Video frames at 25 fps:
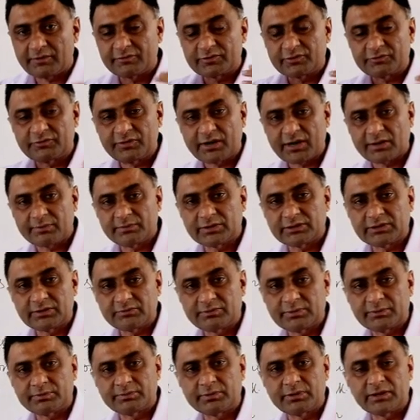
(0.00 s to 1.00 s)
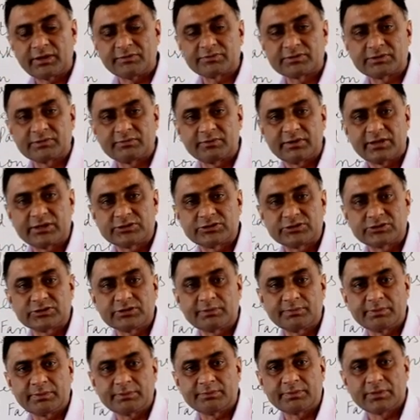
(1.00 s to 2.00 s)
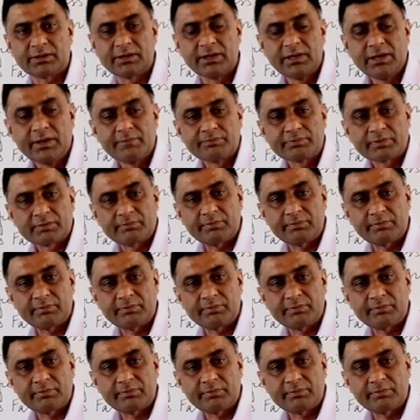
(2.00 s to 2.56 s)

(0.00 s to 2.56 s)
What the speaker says: of reforming the people, of civilizing the people,